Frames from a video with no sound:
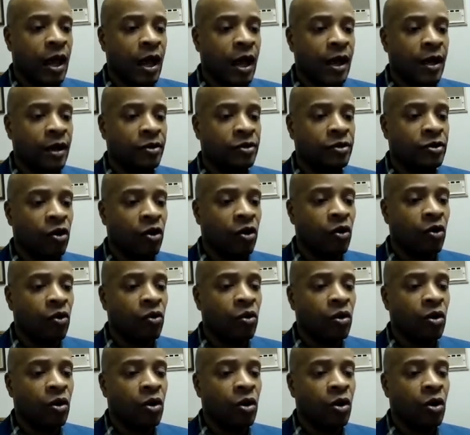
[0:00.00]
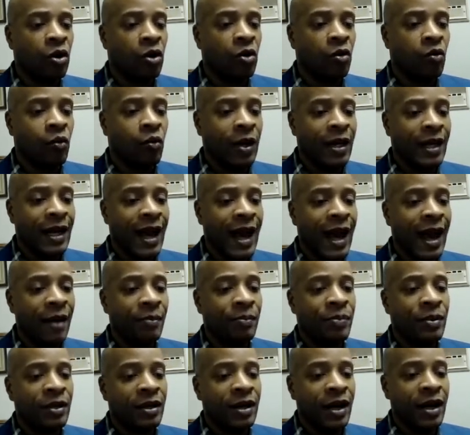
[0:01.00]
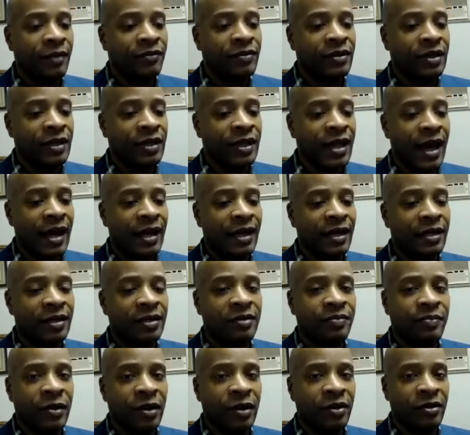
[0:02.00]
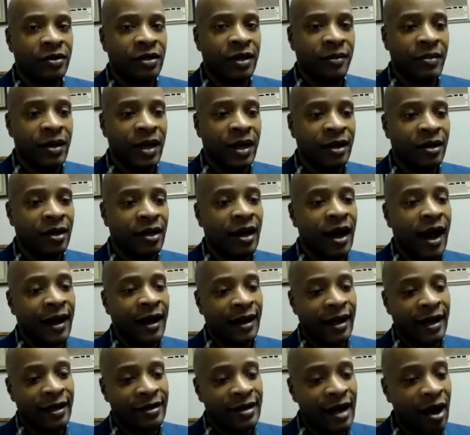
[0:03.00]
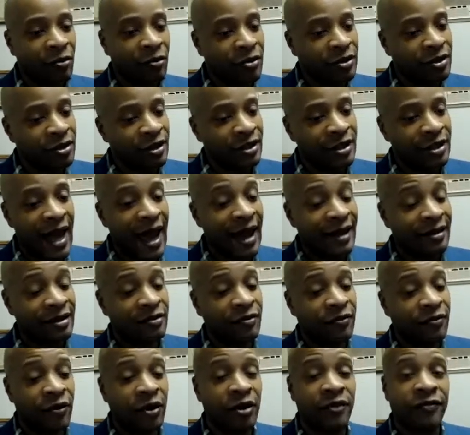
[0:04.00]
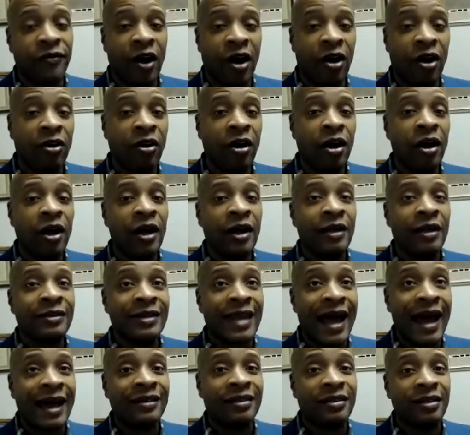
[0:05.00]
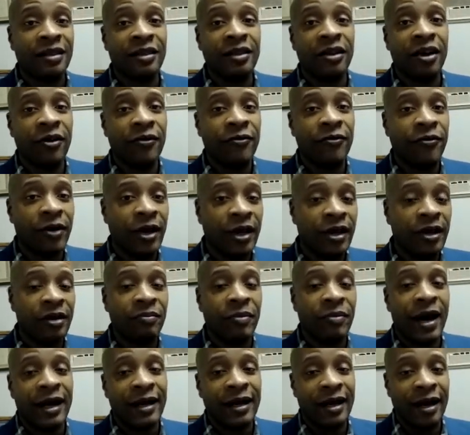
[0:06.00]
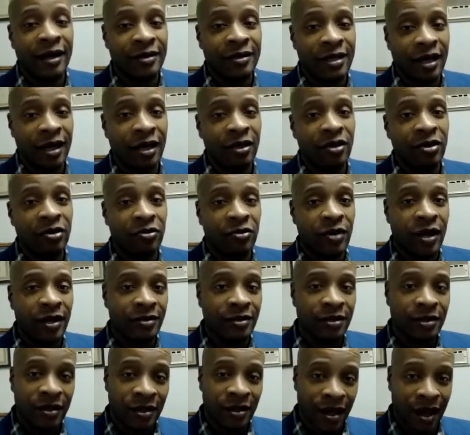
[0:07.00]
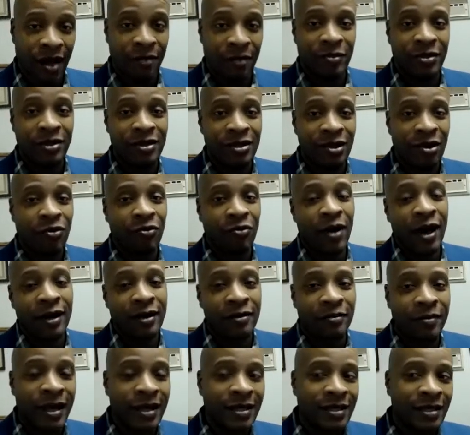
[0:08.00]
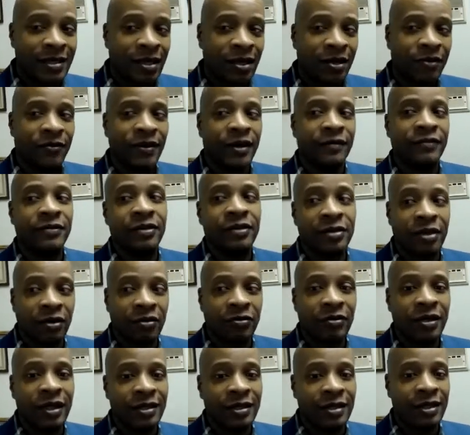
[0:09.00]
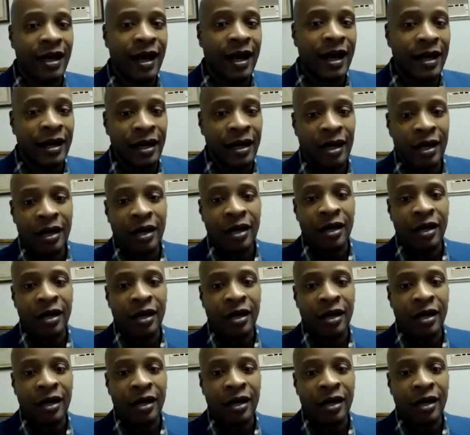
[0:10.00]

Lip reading: and so what happened after that experience? I mean, I guess that's first of all, that's enough for anybody. I tell you, I'm a songwriter myself. I have a song that's like